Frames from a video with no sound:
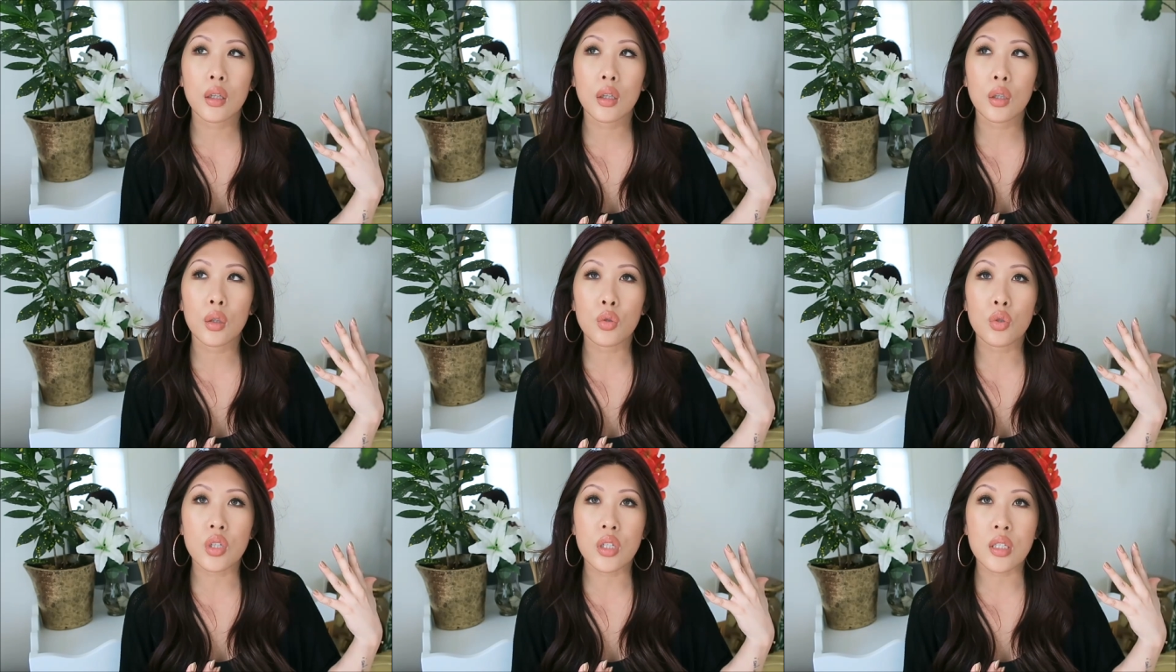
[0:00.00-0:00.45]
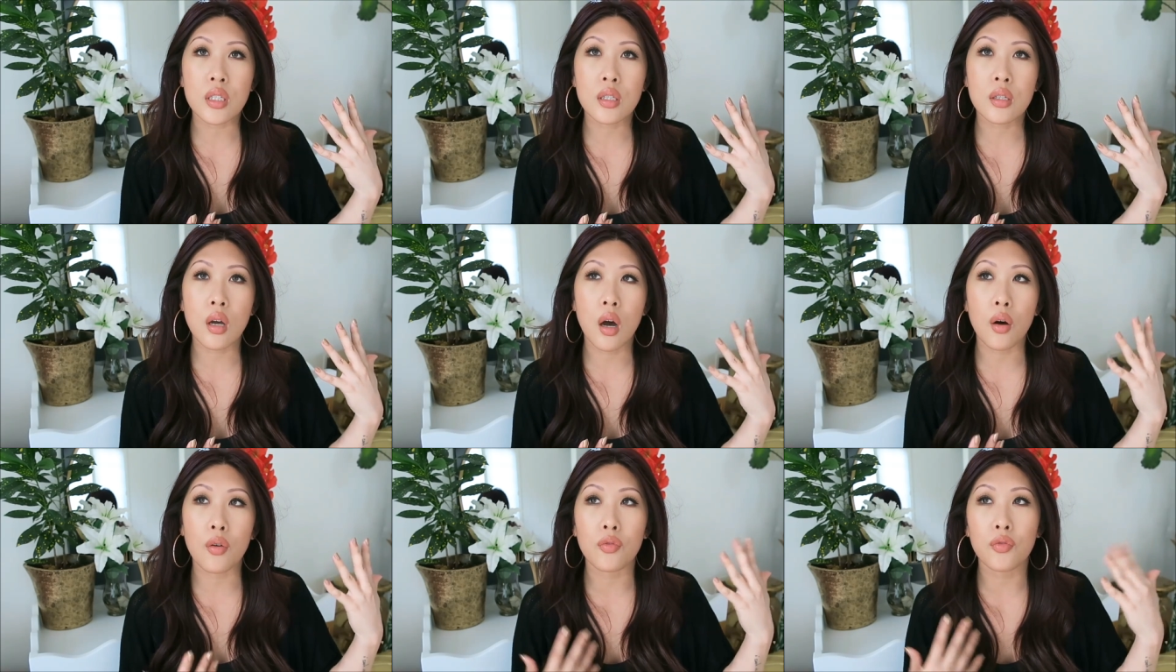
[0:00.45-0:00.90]
you
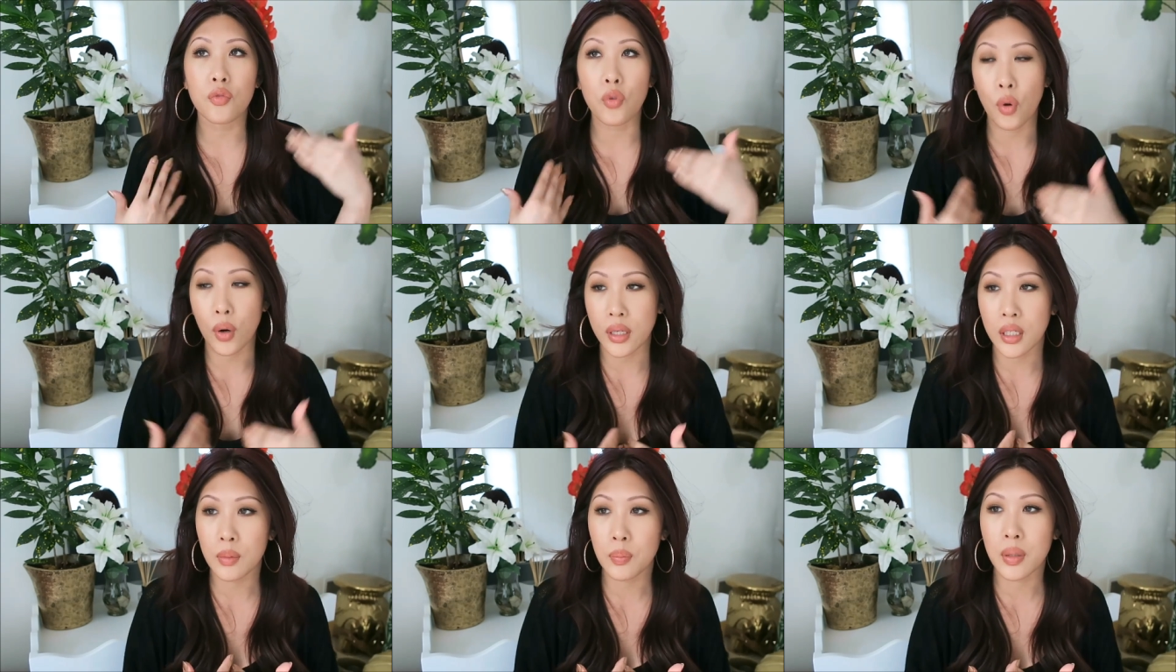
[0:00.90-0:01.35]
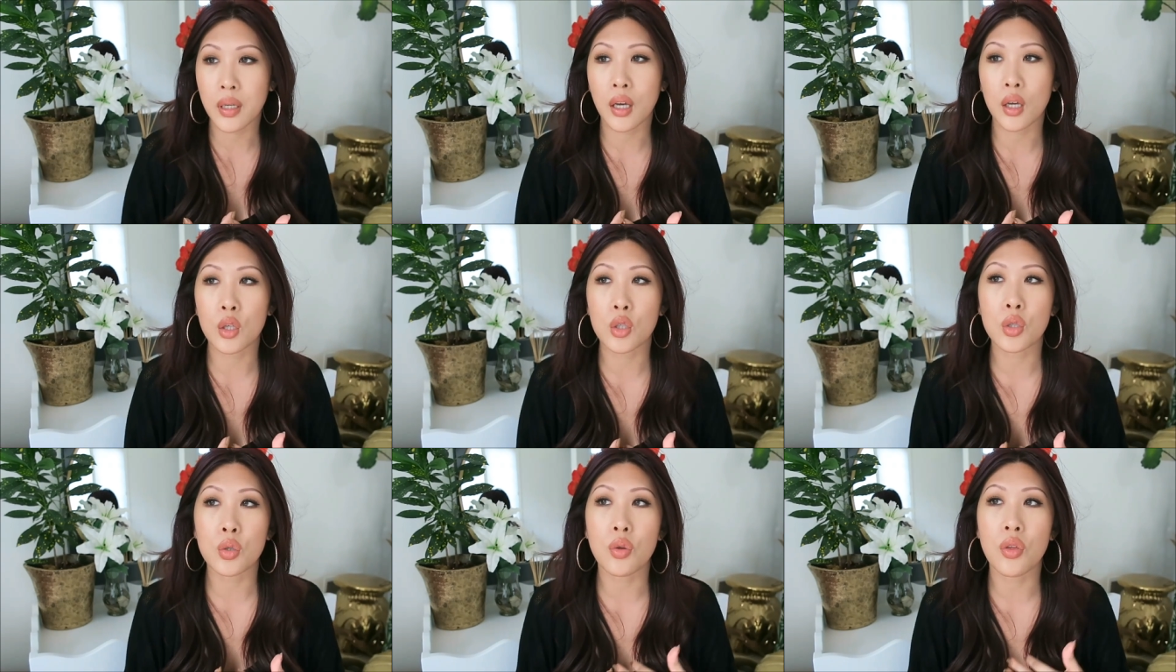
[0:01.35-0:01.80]
just avoid it
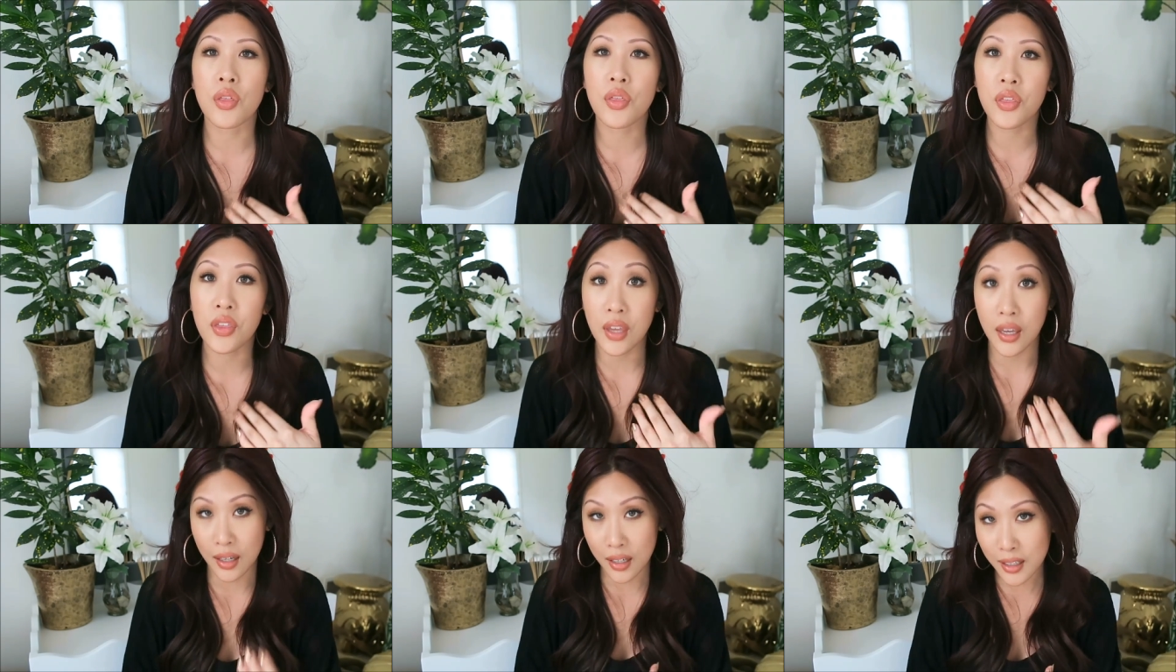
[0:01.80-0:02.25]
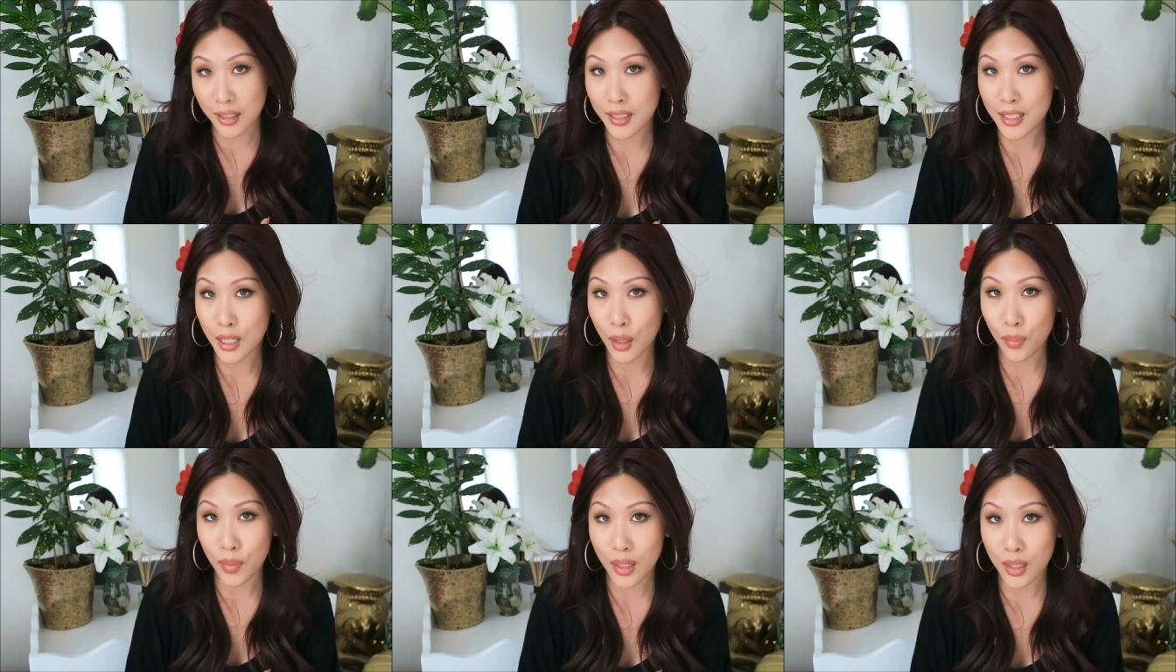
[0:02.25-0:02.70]
because you think
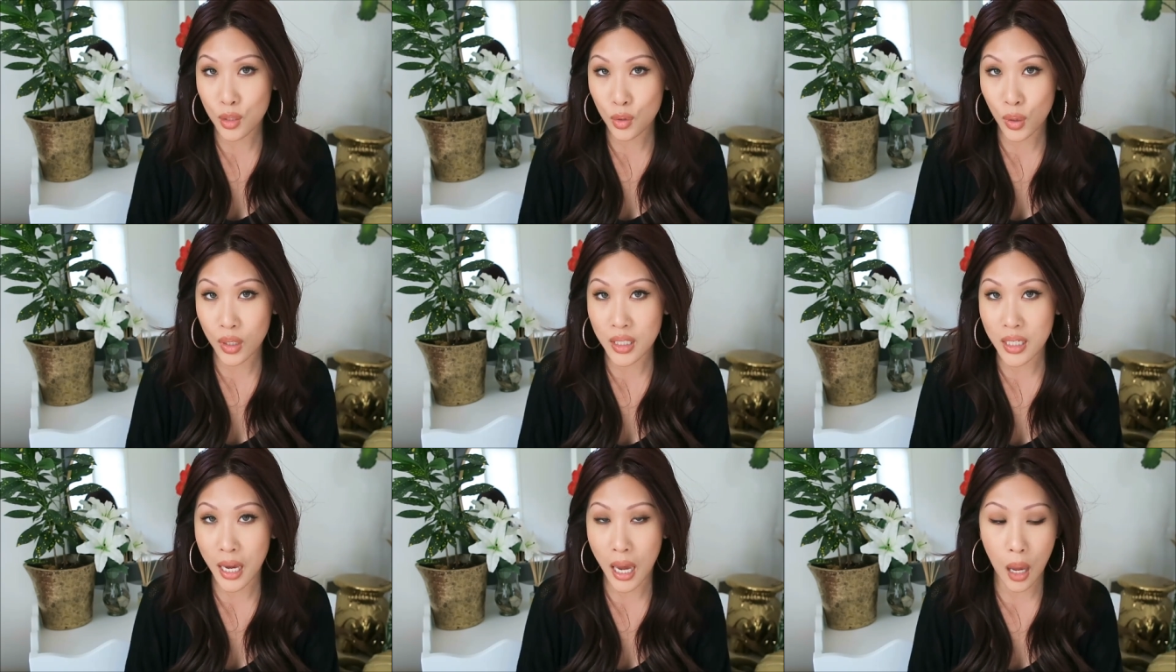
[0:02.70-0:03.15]
something's going to